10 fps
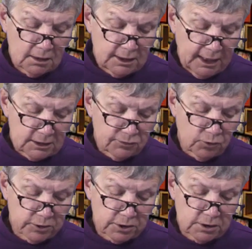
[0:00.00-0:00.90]
Task
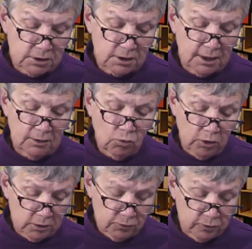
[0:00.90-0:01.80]
forces and
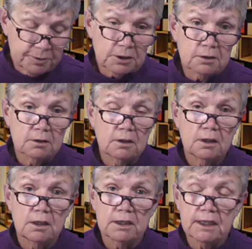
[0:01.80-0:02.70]
work groups,
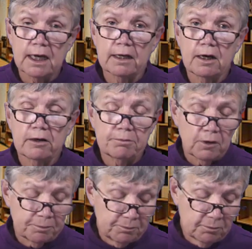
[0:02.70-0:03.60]
again, are
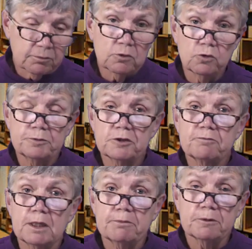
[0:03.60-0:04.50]
groups
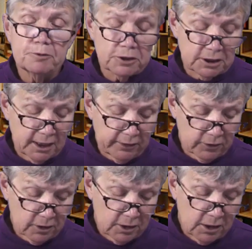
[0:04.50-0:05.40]
of people put
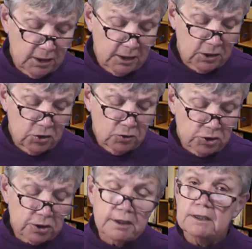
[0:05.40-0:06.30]
together,
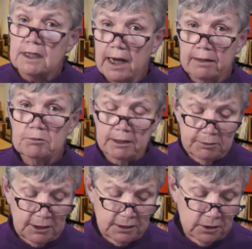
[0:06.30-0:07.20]
usually time
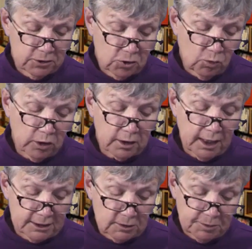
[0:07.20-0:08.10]
limited, to work
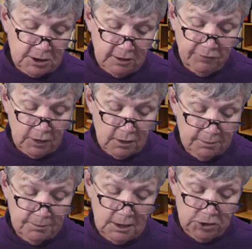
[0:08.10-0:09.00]
on specific
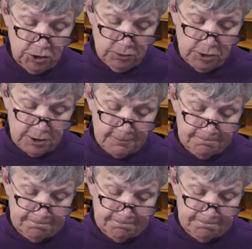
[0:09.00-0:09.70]
issues.